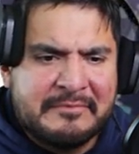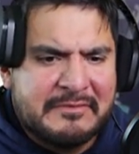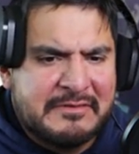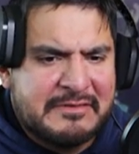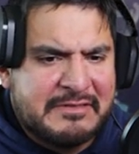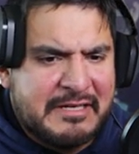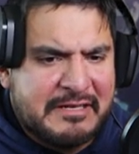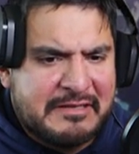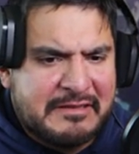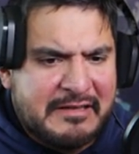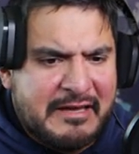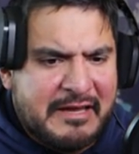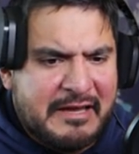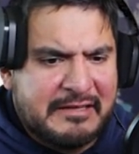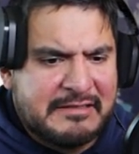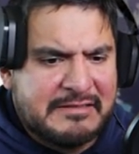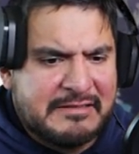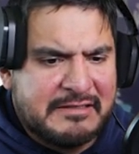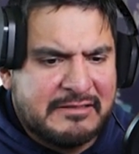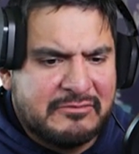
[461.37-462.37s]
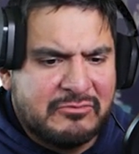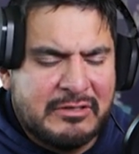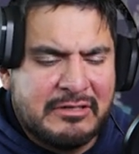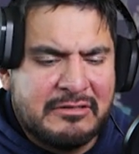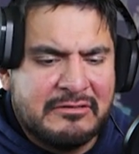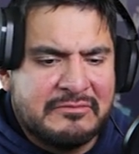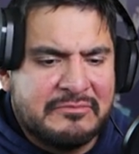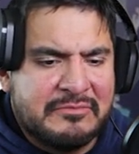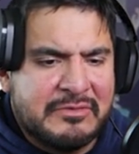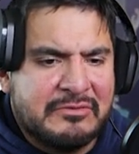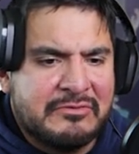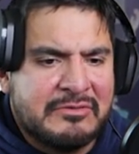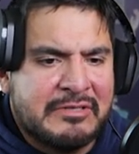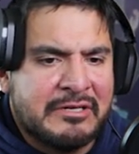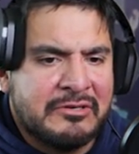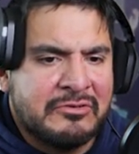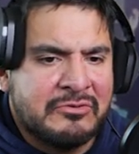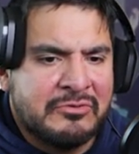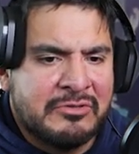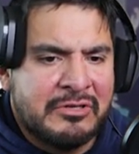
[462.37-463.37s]
Take that, and well, Mew
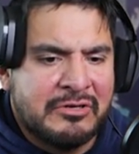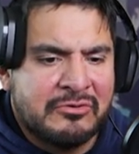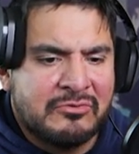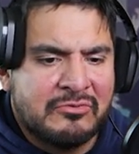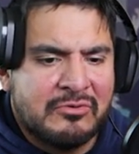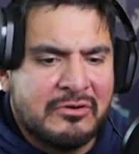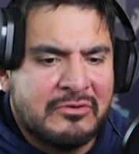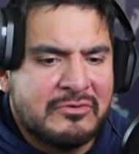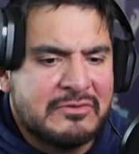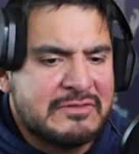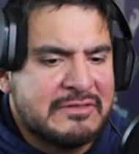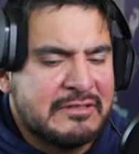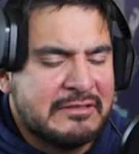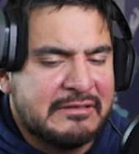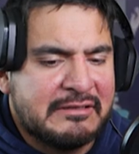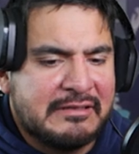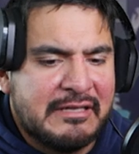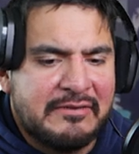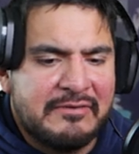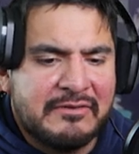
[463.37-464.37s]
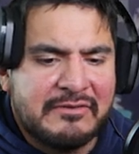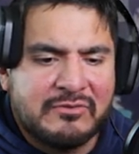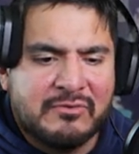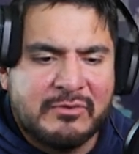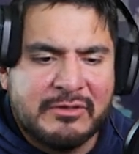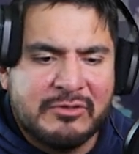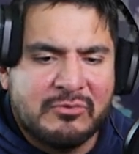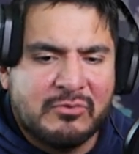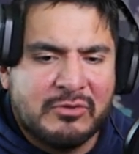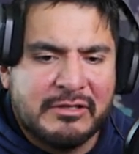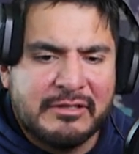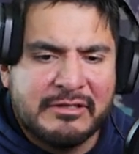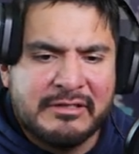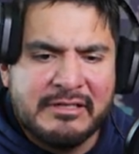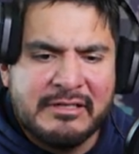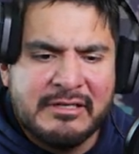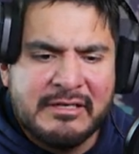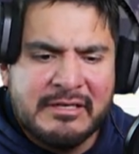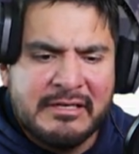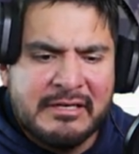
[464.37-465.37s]
de Uno grows to level 21.
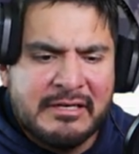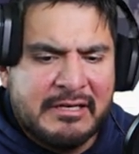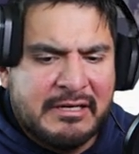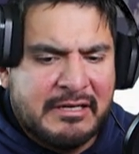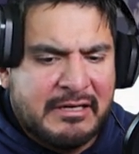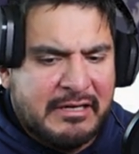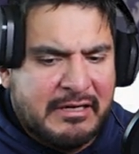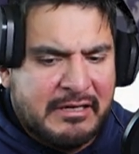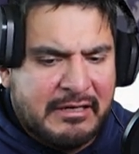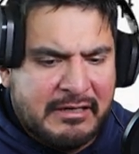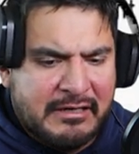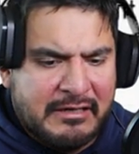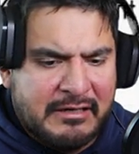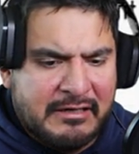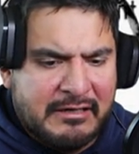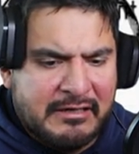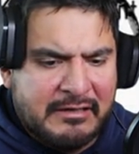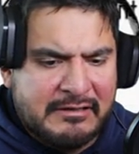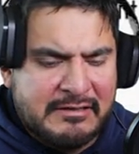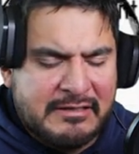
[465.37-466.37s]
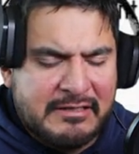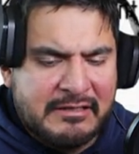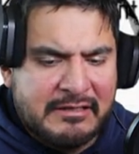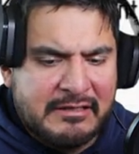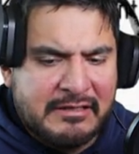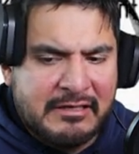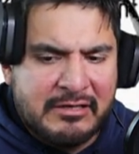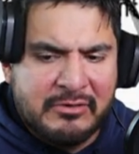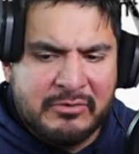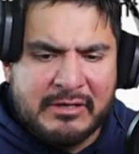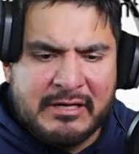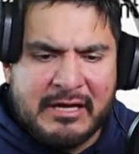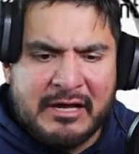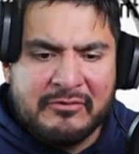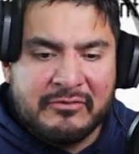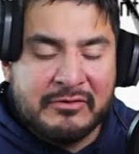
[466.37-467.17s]
And here we have